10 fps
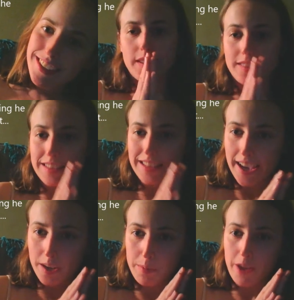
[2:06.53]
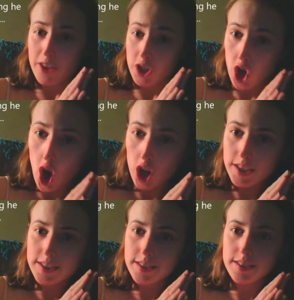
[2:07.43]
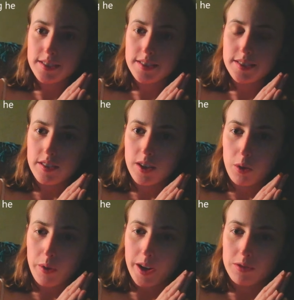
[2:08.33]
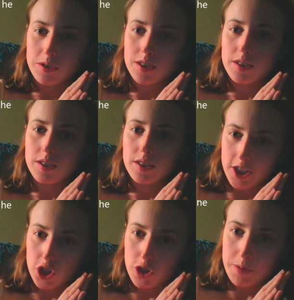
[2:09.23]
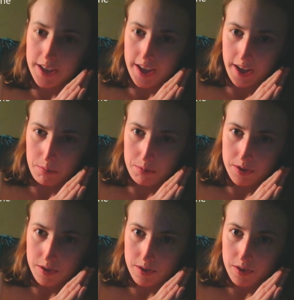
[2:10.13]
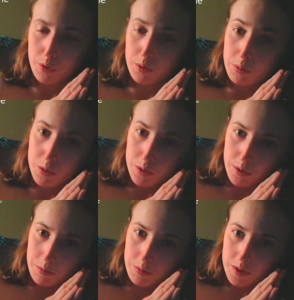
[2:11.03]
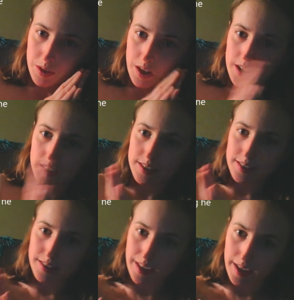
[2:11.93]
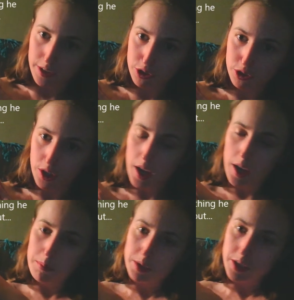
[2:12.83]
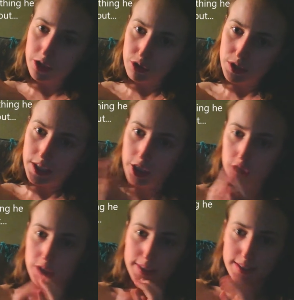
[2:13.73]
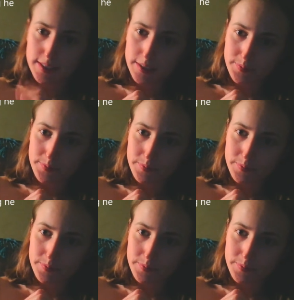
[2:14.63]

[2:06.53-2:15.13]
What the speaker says: is glad about the talks around internment camps for Muslims / potential terrorists.